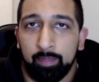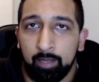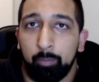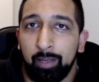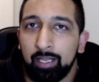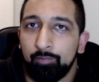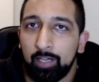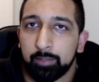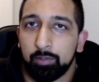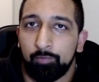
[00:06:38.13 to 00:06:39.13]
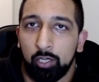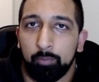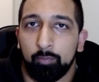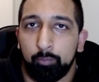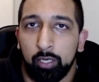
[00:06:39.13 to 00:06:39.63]
they're a big investment
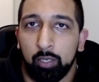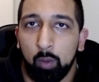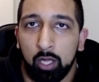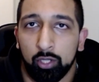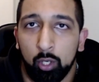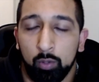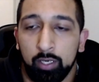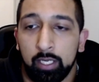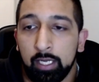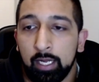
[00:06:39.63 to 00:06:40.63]
firm, pretty well known.